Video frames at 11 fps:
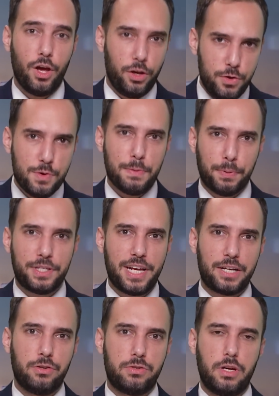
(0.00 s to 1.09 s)
You can
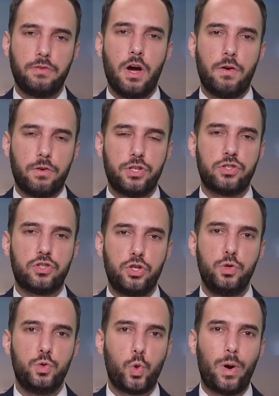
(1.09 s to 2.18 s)
protect yourself for just
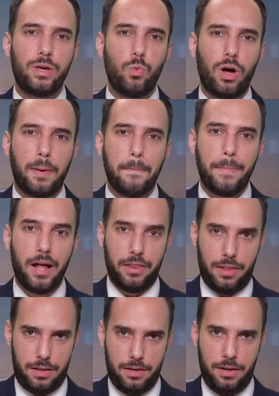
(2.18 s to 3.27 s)
$221 a month.